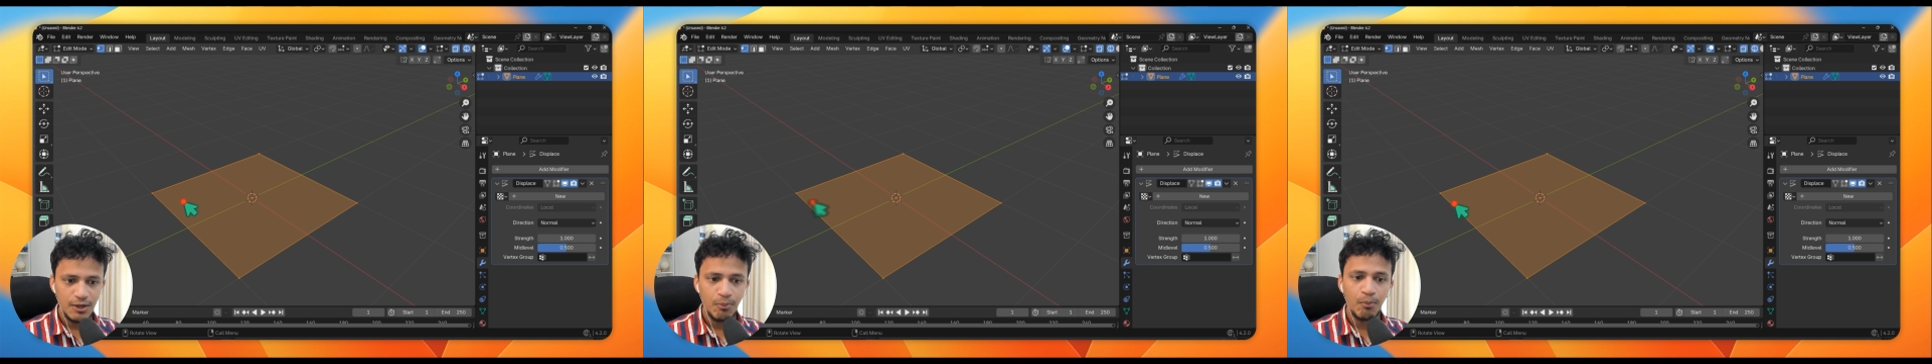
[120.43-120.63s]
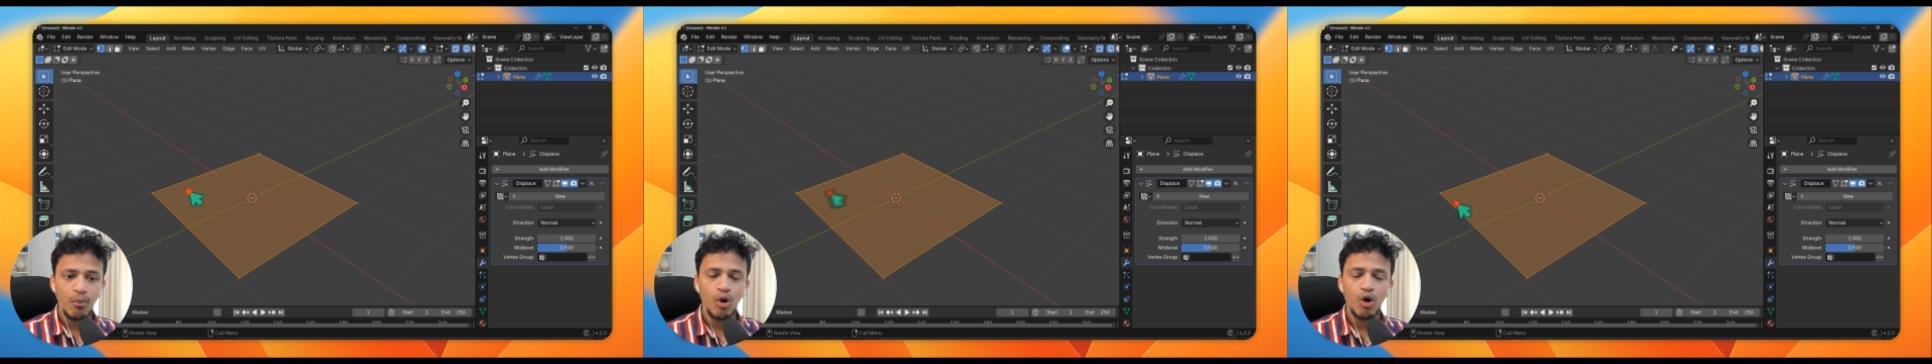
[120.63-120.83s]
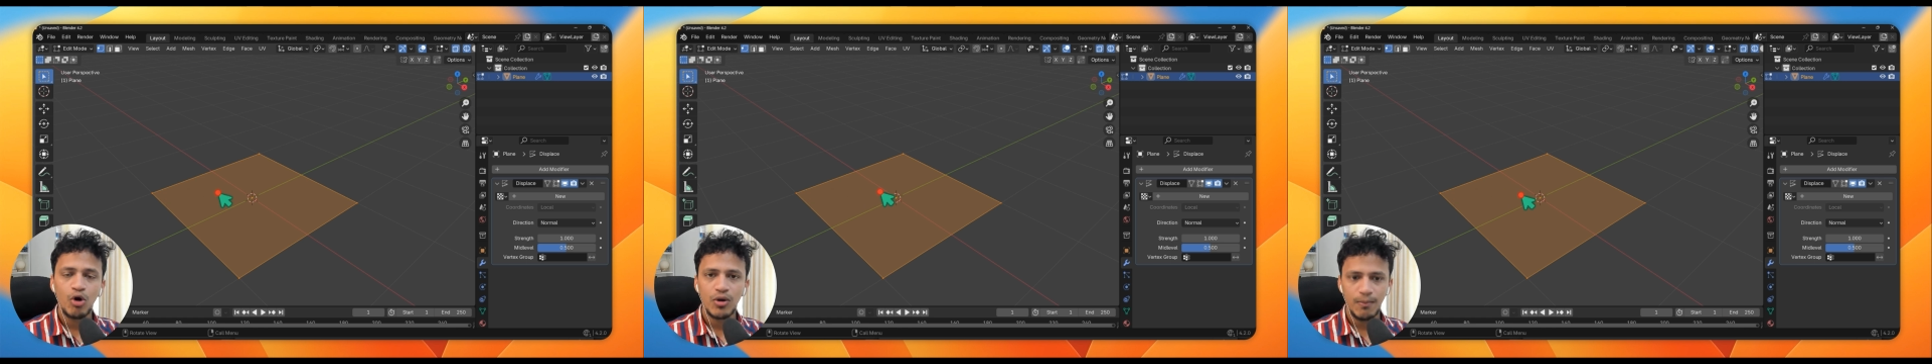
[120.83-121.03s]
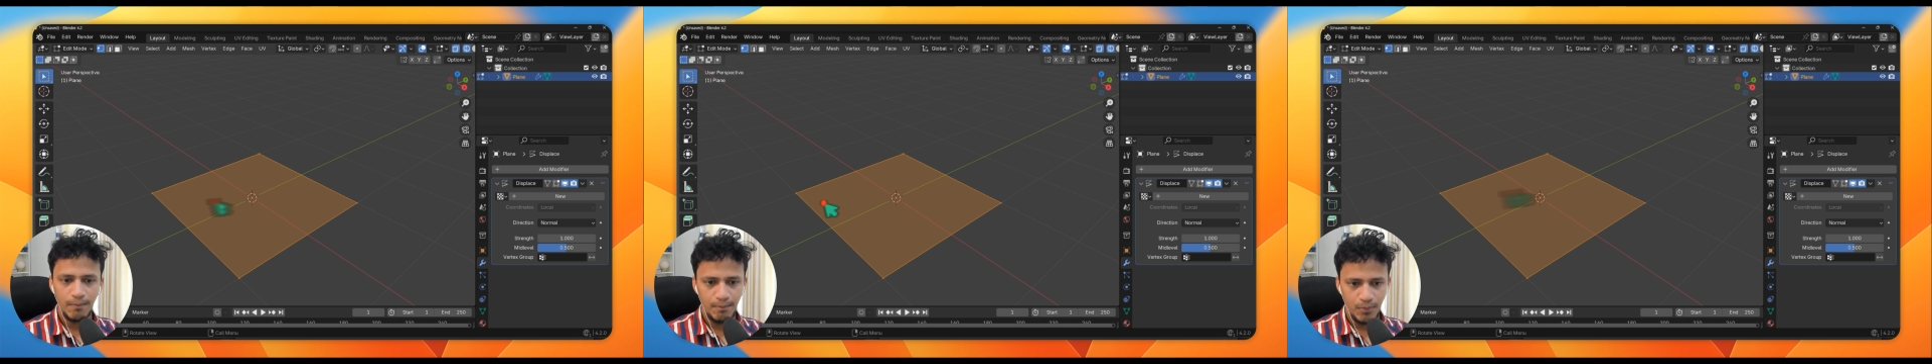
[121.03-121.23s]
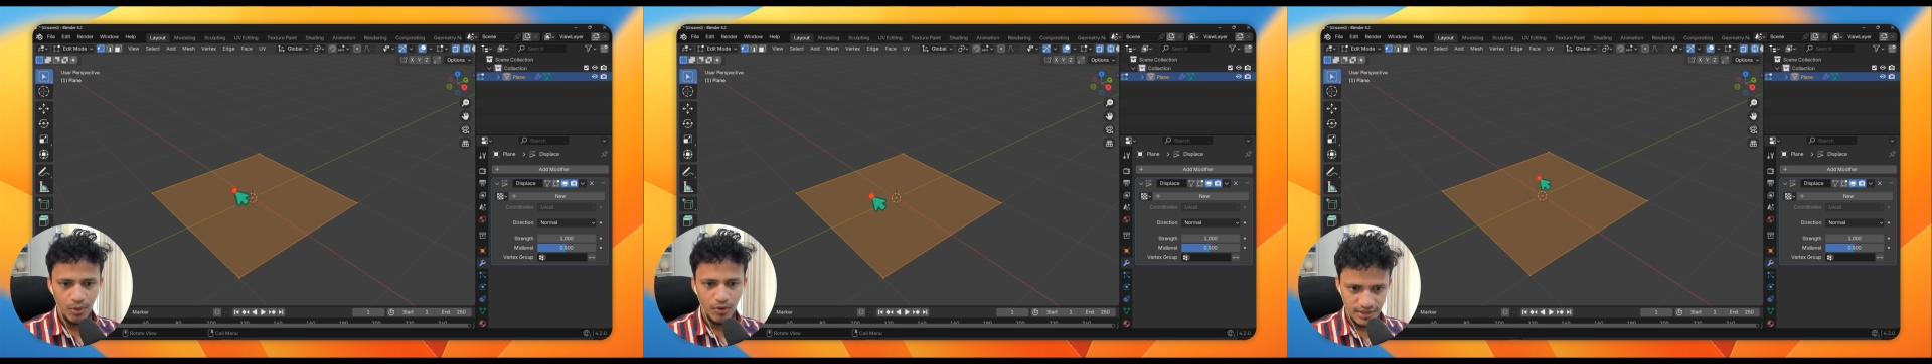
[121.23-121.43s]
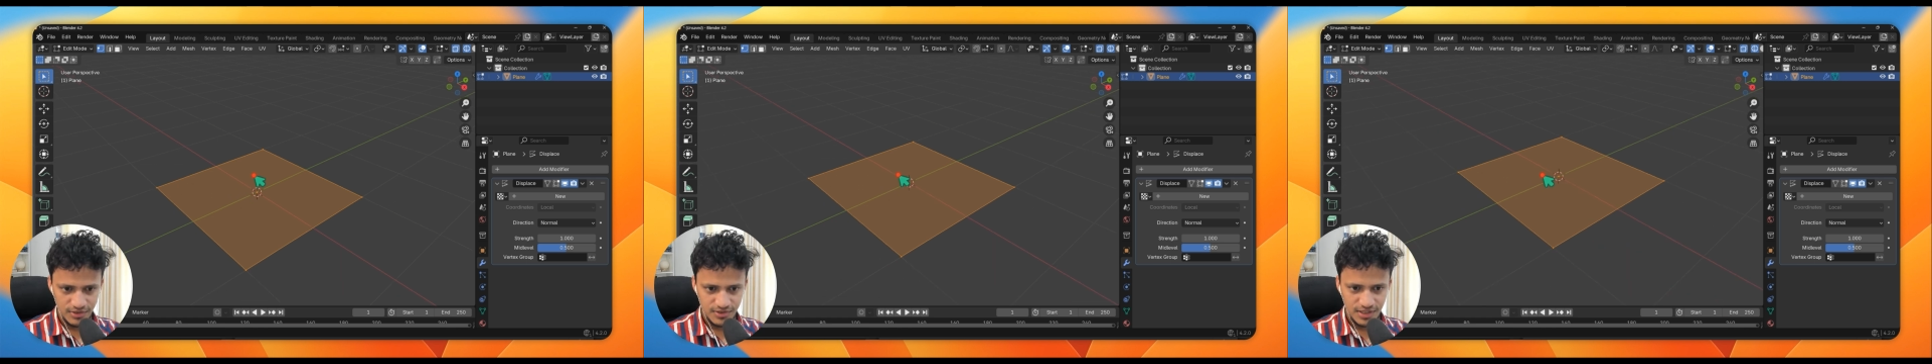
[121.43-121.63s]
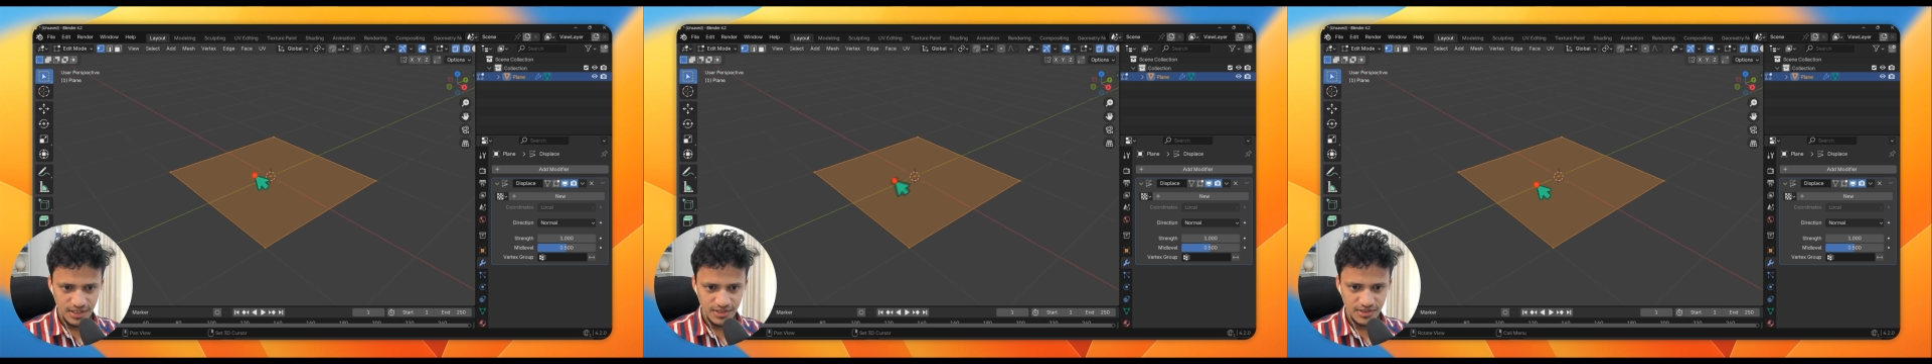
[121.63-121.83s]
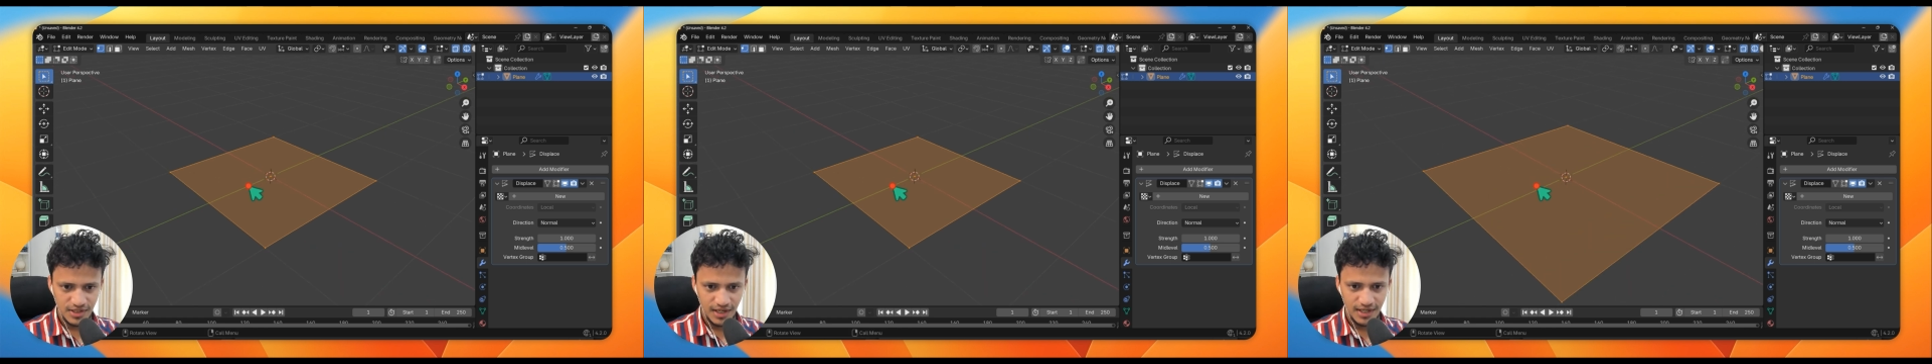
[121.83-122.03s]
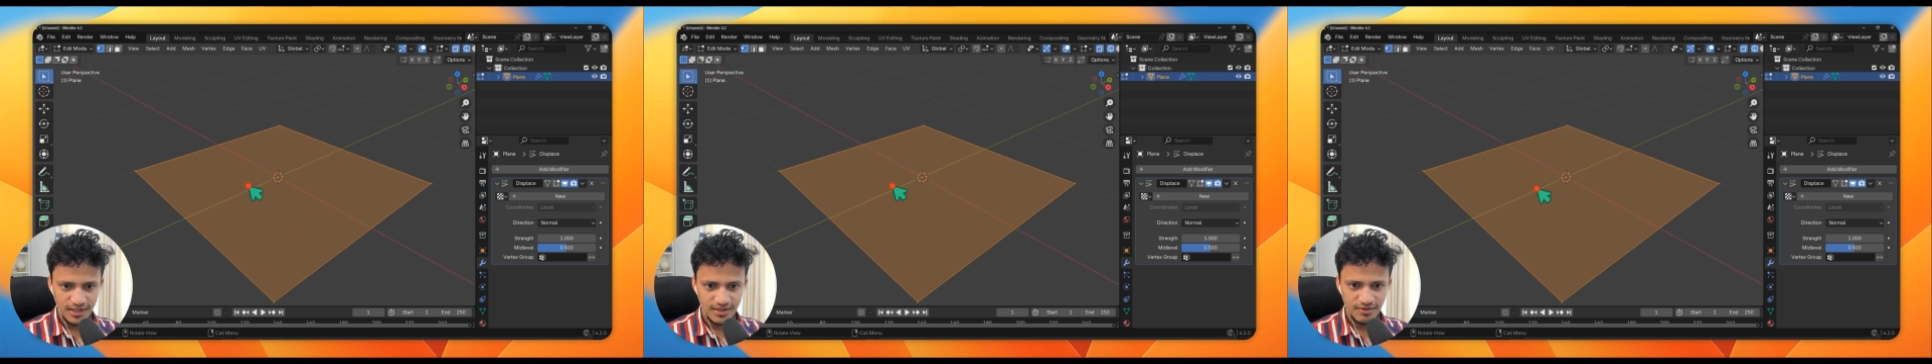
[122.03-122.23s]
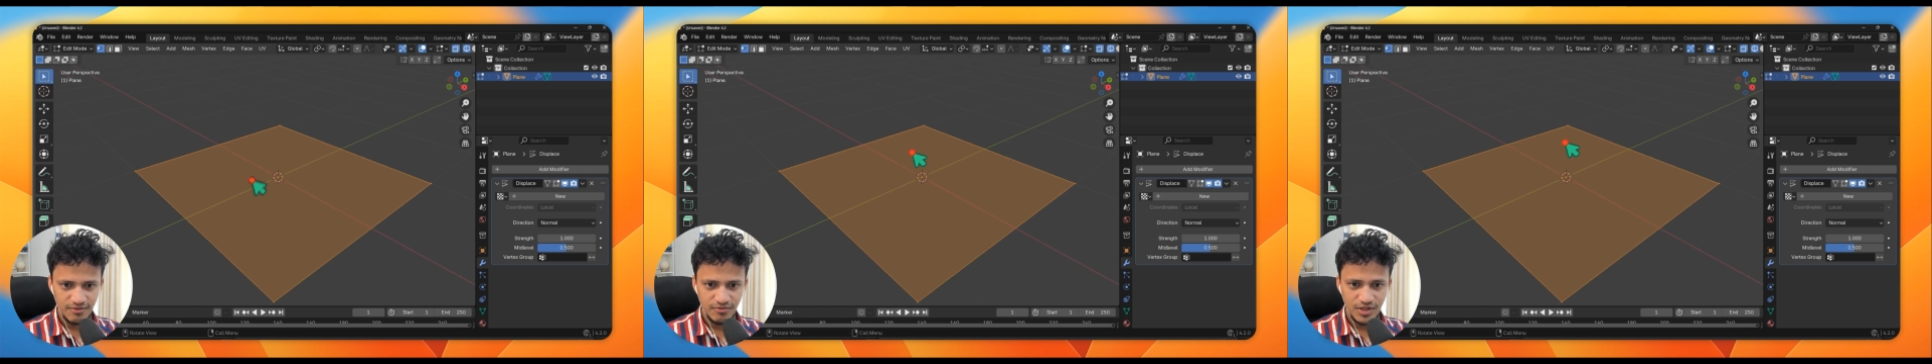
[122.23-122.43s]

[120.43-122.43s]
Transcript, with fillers: we need more points inside